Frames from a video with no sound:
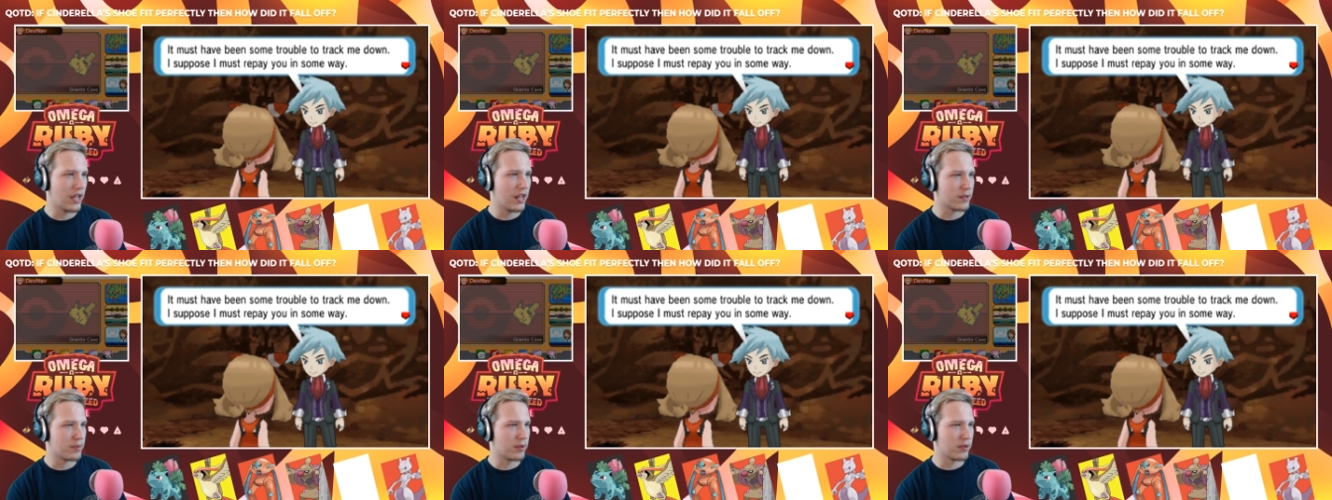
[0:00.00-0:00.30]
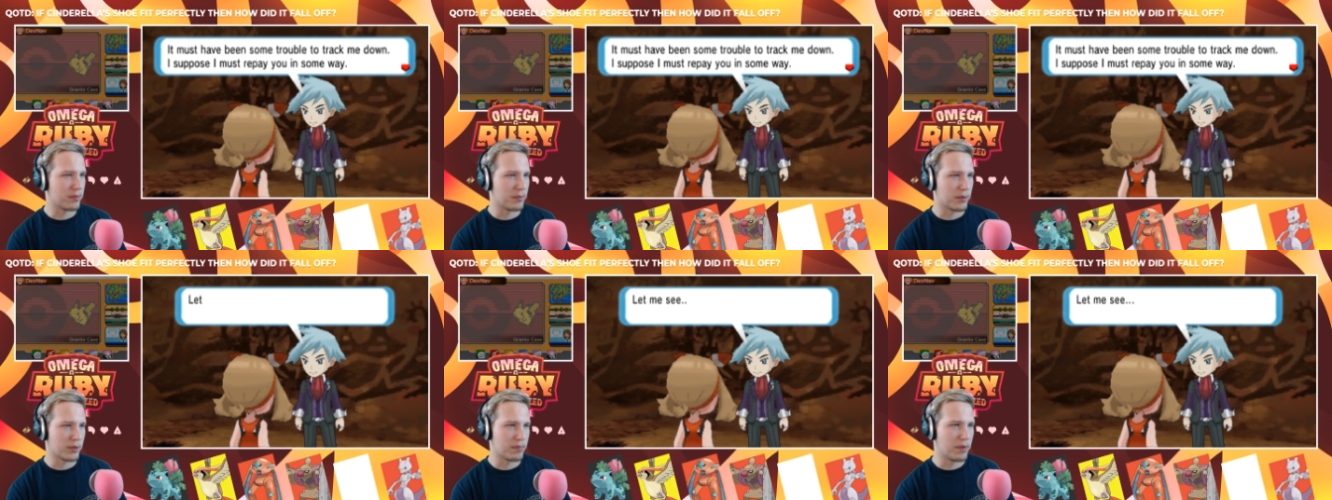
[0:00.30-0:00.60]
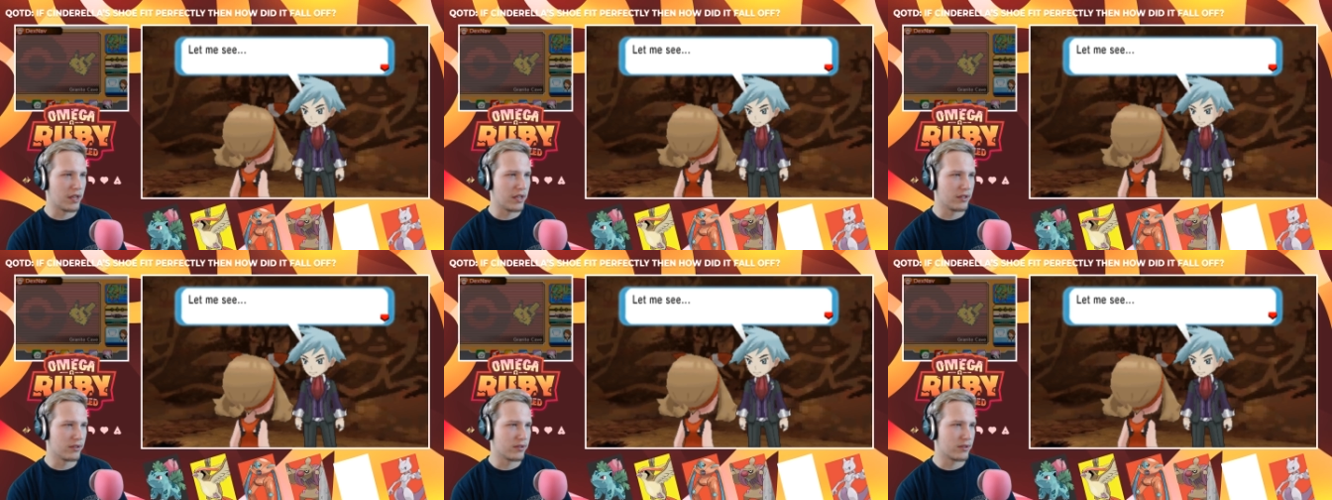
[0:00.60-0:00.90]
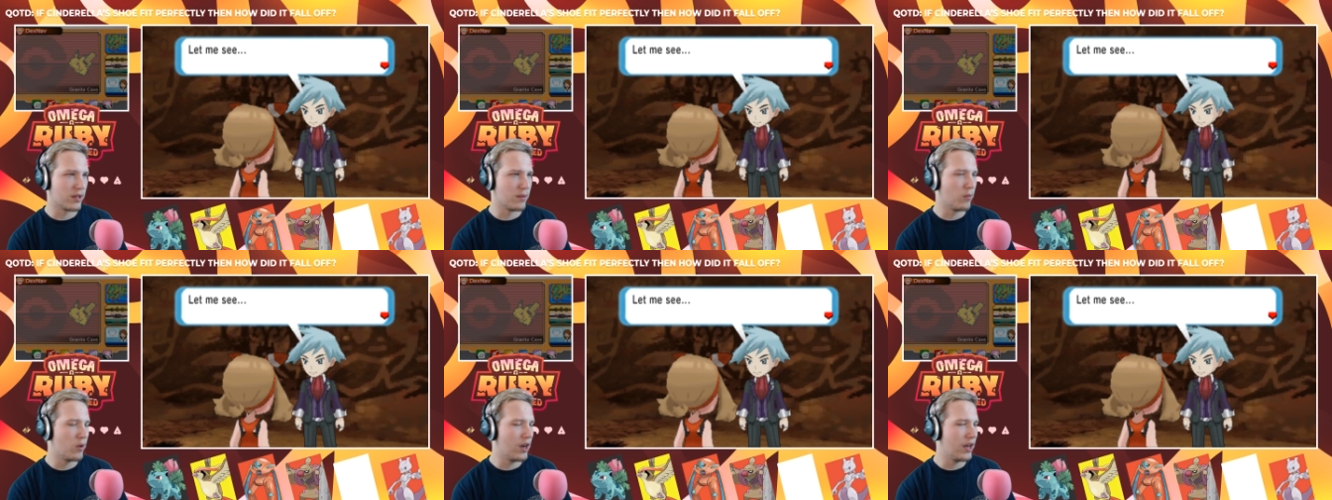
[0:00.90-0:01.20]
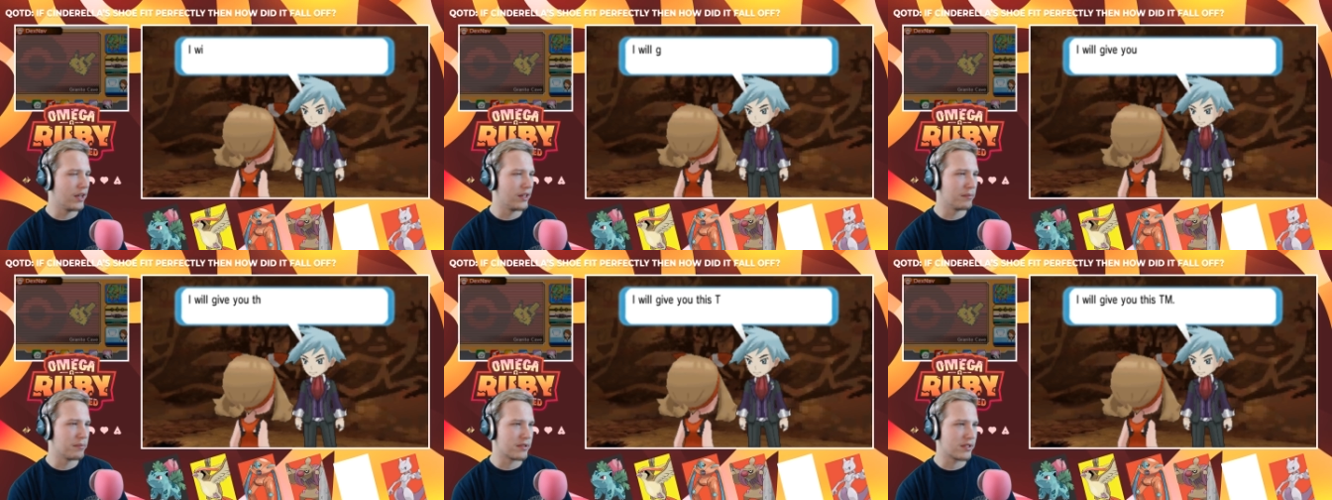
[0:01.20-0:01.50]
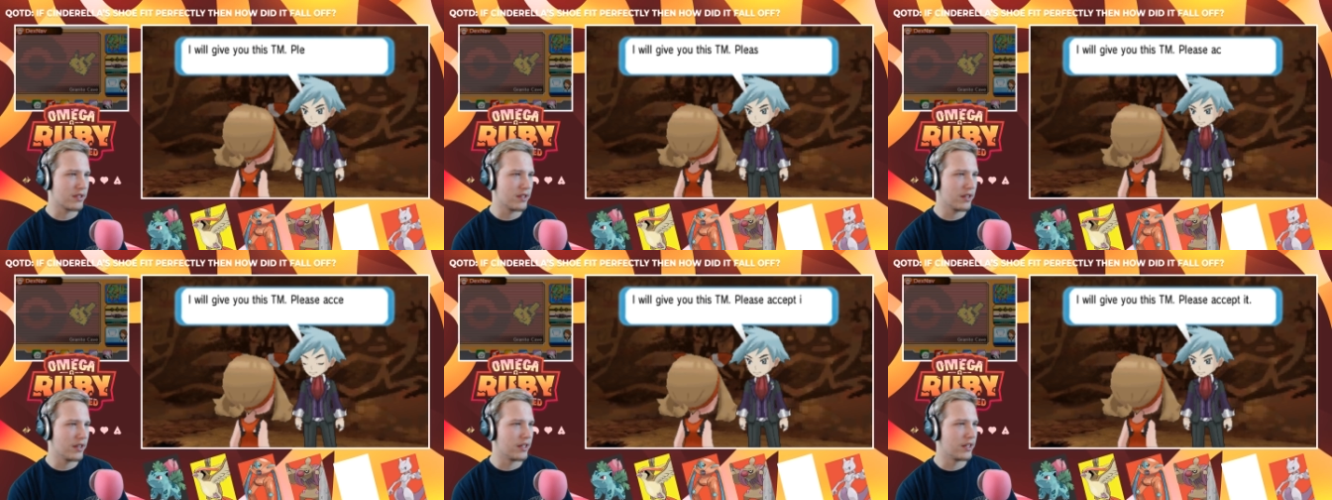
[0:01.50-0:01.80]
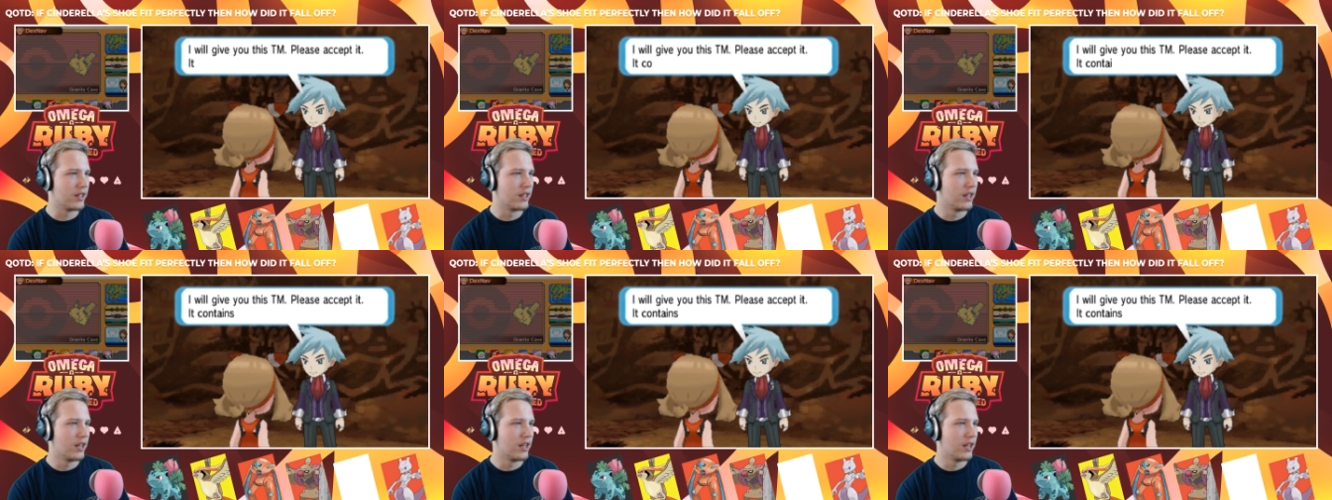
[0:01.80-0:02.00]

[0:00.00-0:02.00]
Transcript: I suppose I must pay you in some way. Let me see.